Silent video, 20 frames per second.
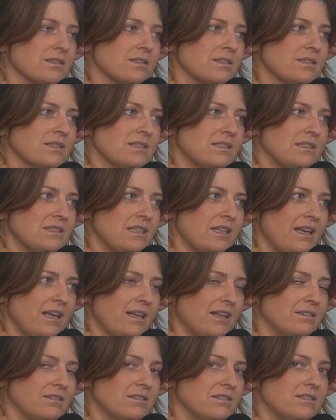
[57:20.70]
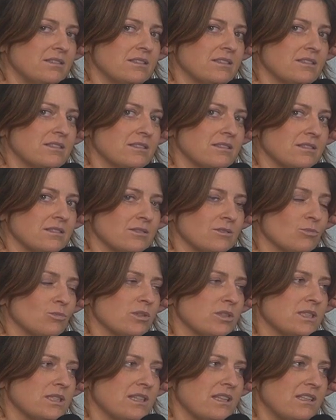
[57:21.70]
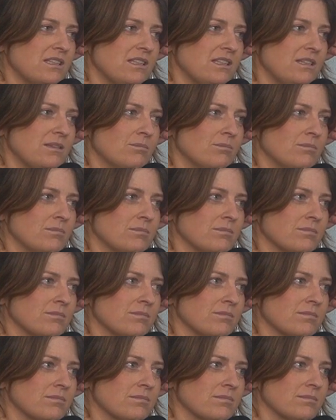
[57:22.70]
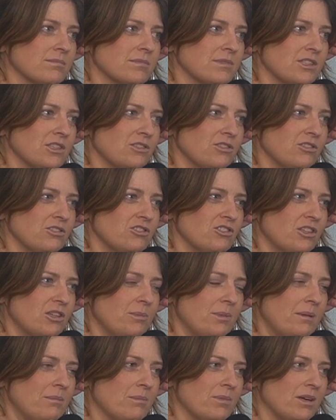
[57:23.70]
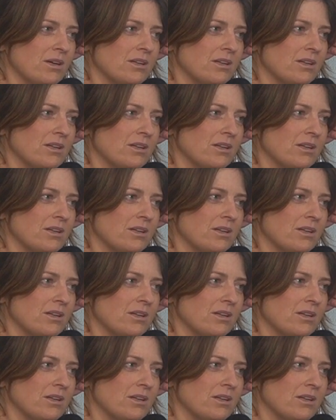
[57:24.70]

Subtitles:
Send. What's their name? Do you remember?